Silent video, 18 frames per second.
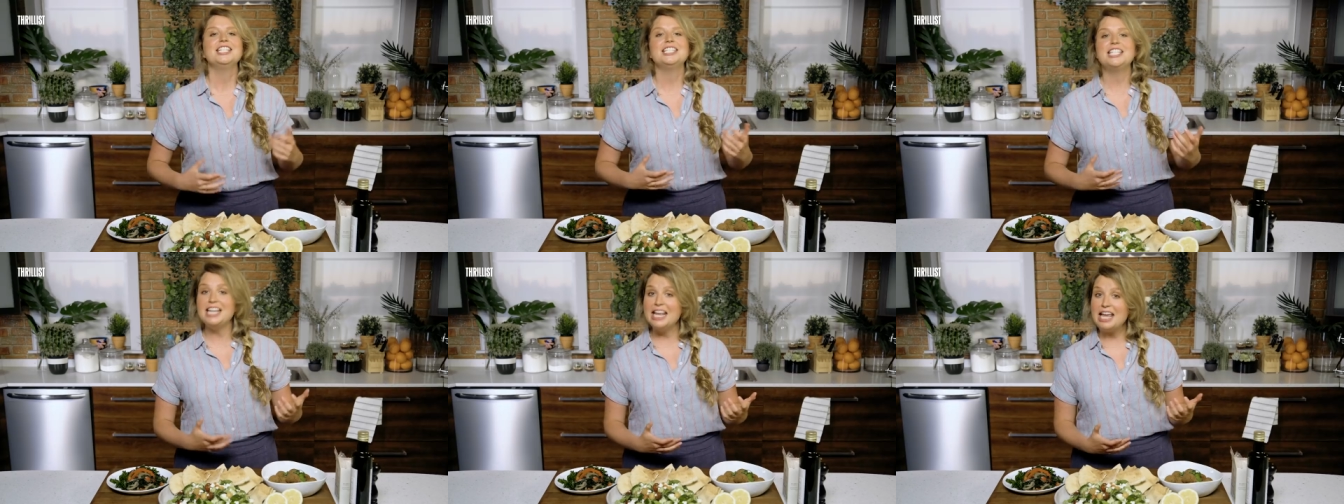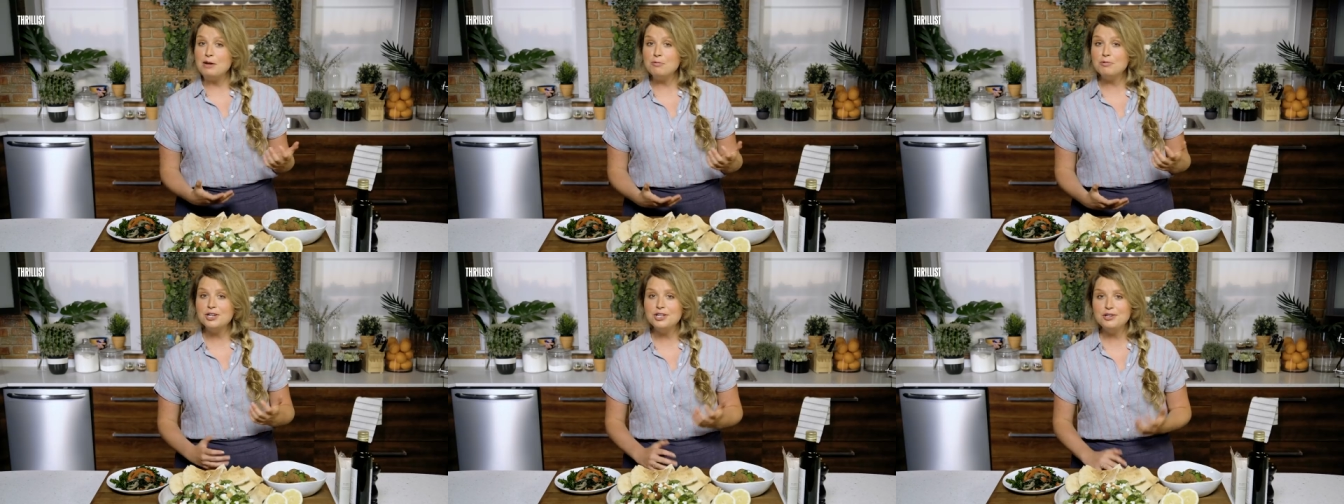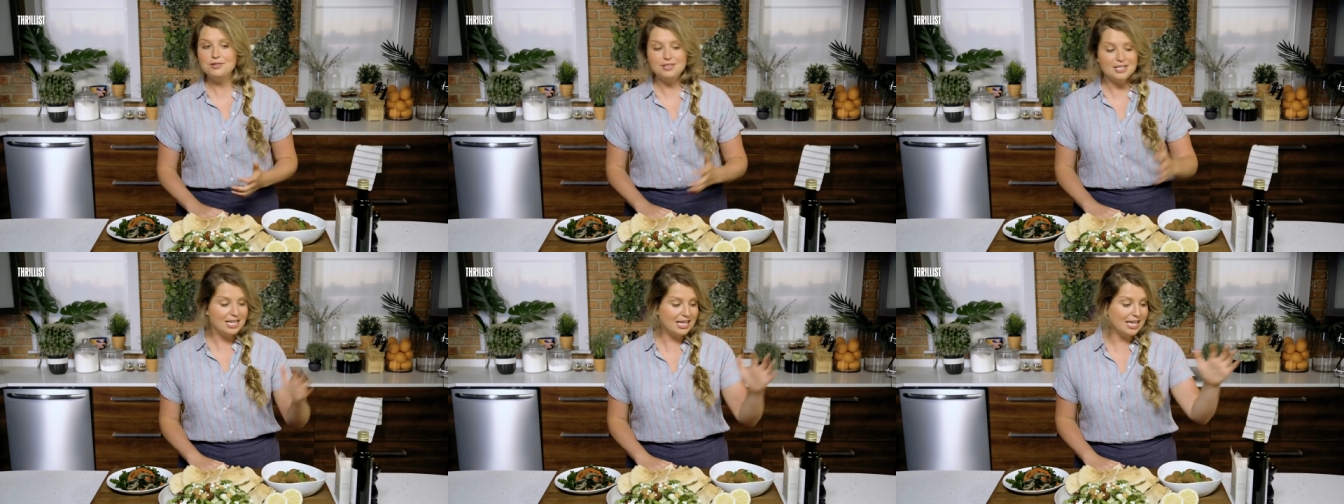Today we're
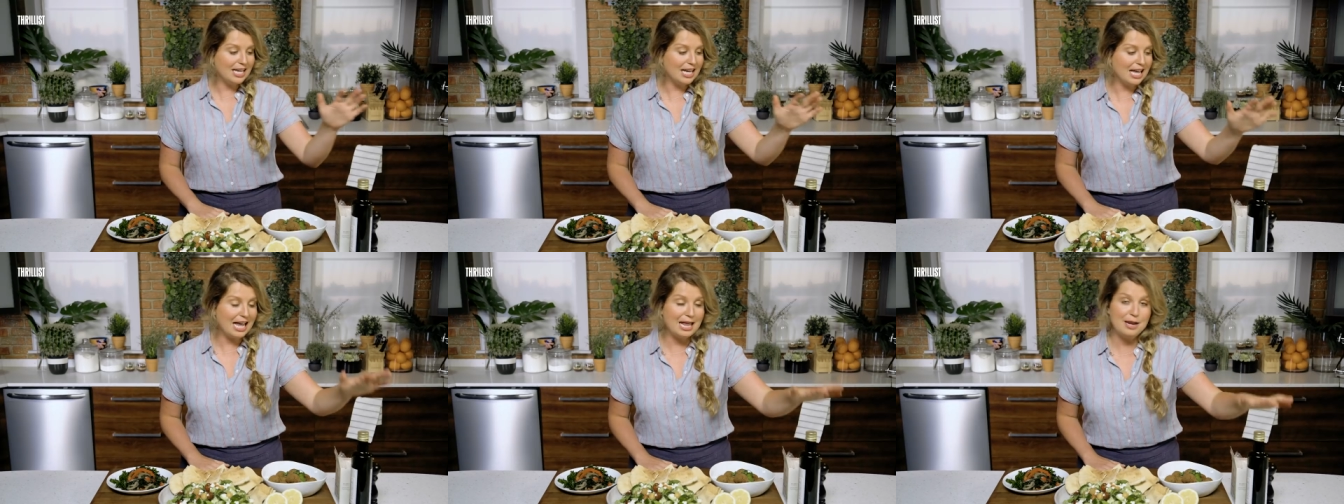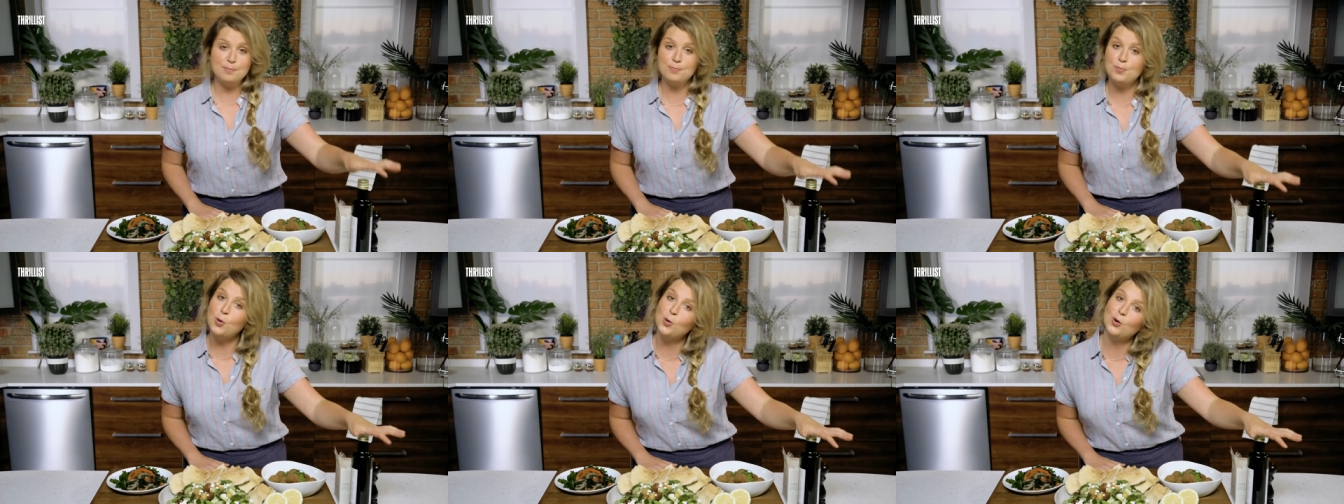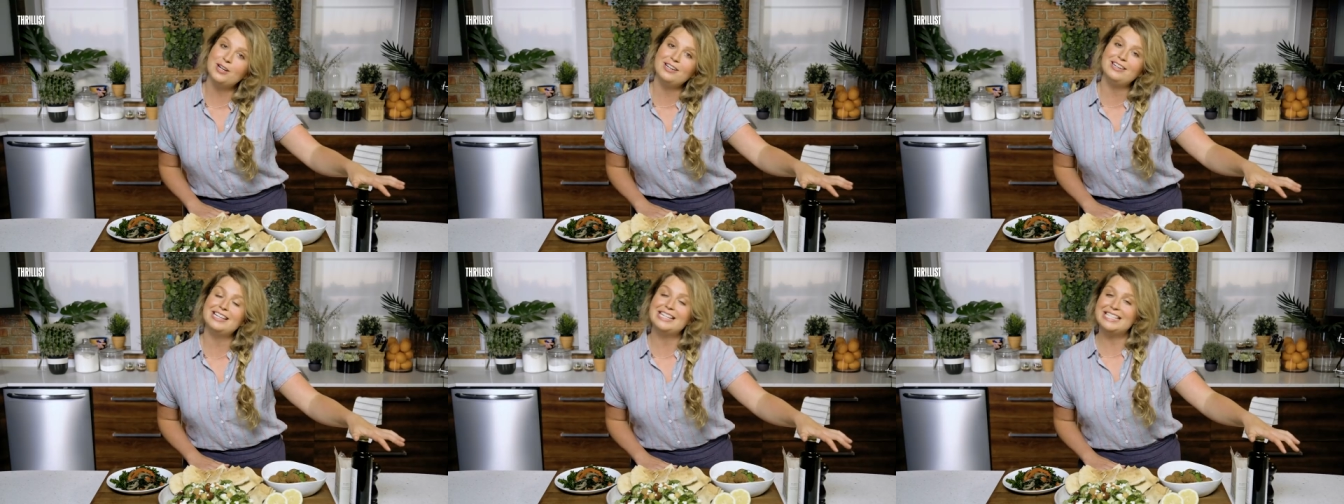using an
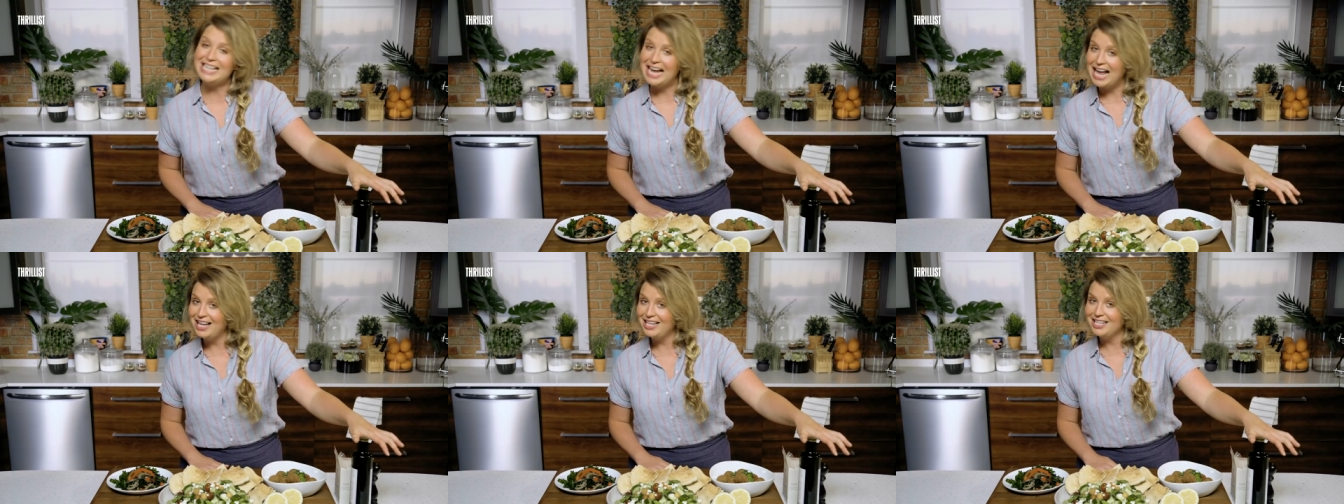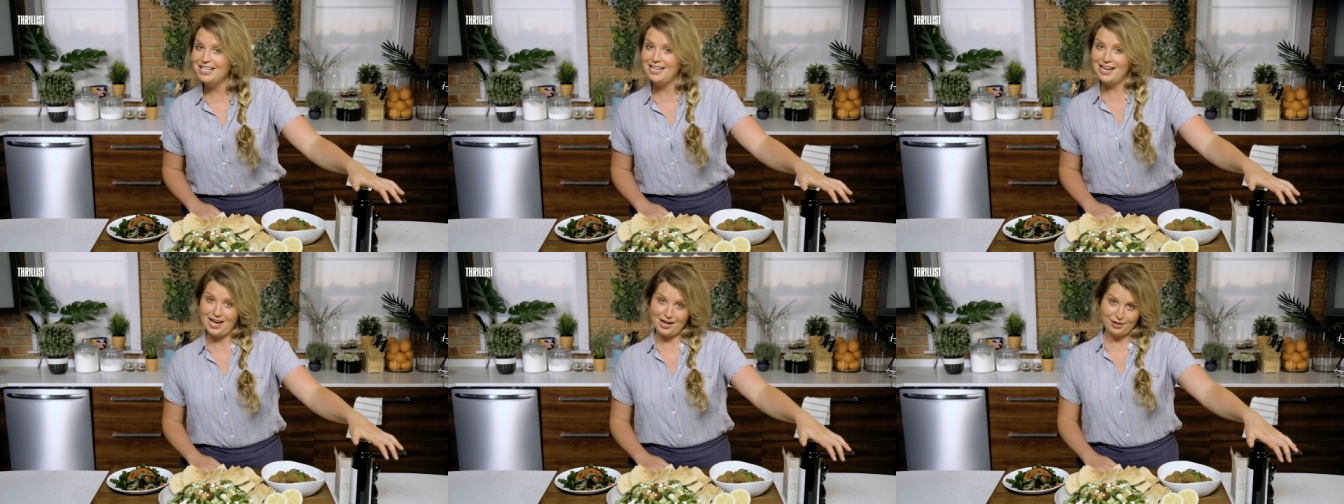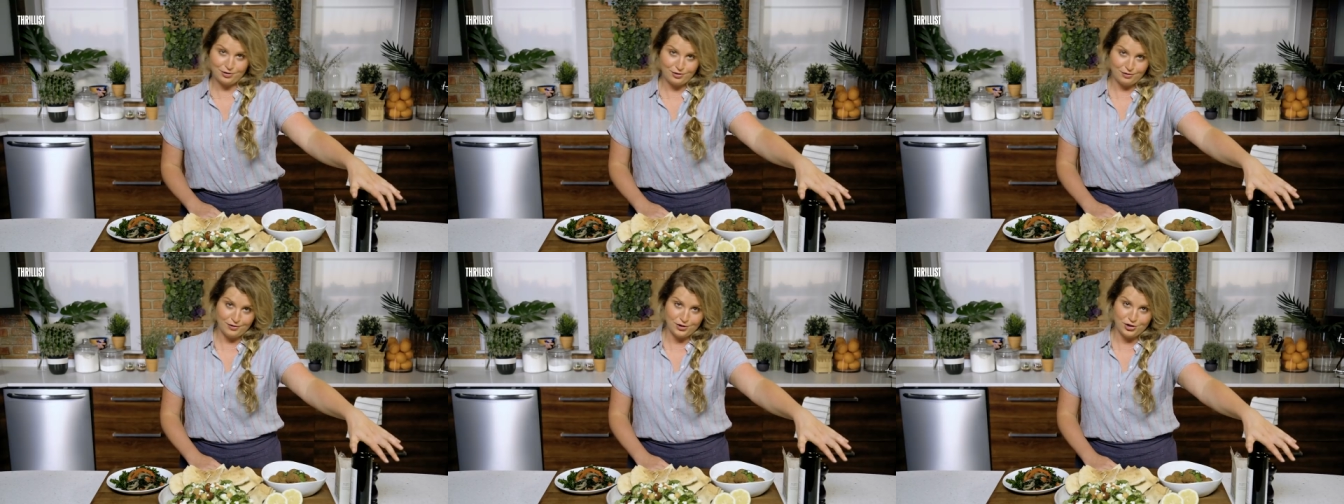imported Italian
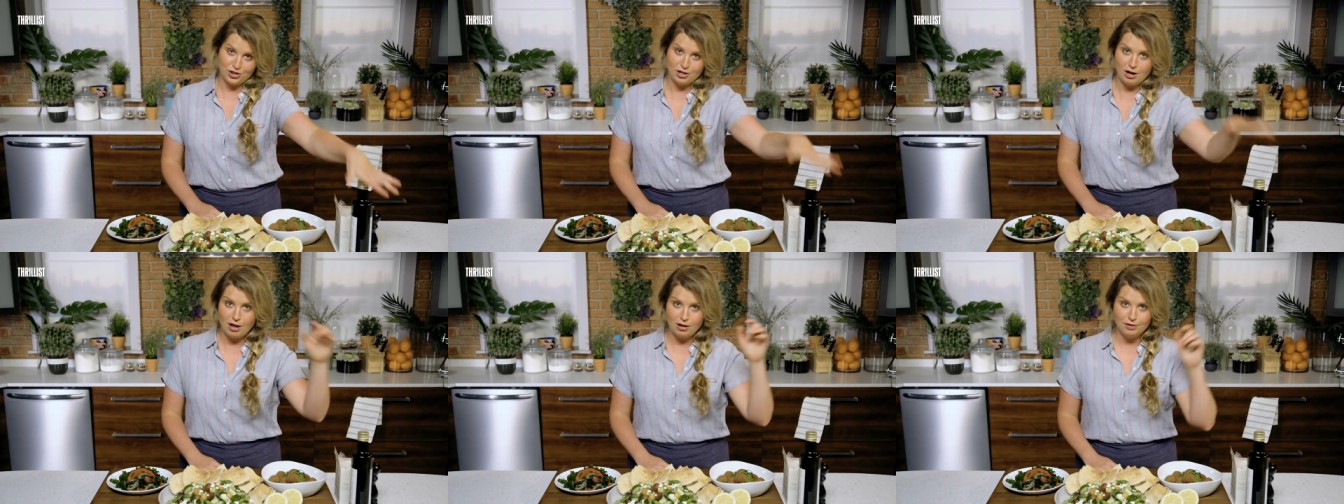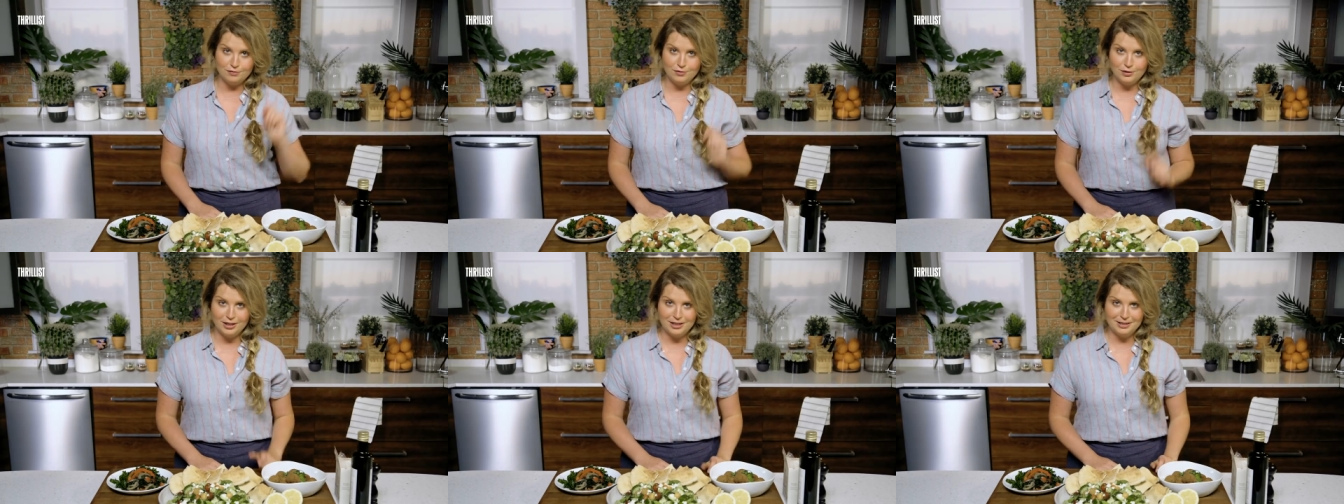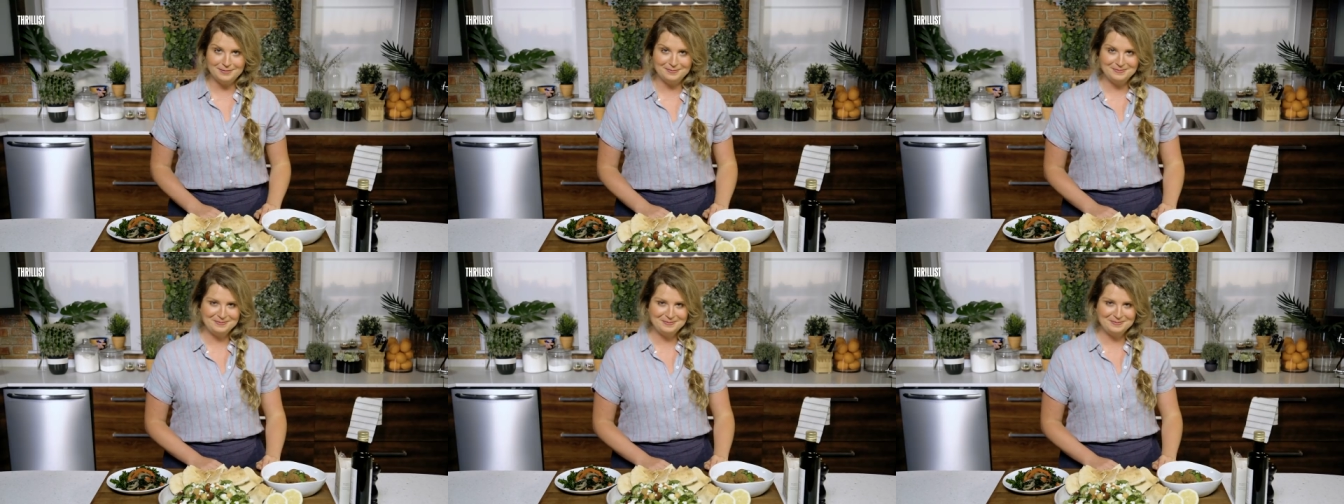extra virgin olive oil,